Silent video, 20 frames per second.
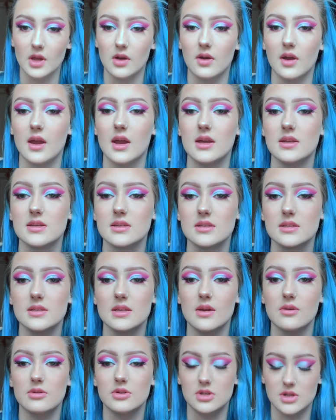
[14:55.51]
Okay, it doesn't
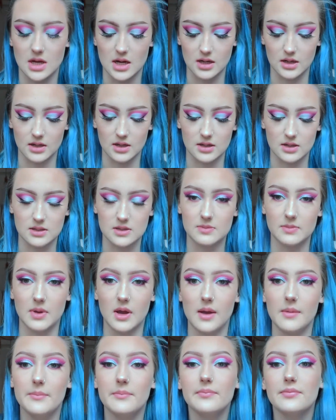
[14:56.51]
say what shade it is,
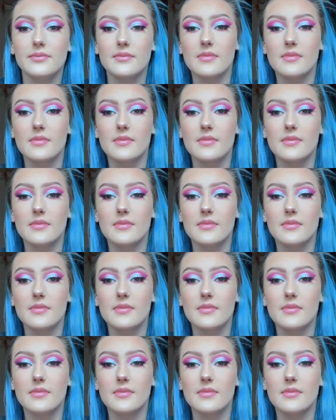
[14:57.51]
but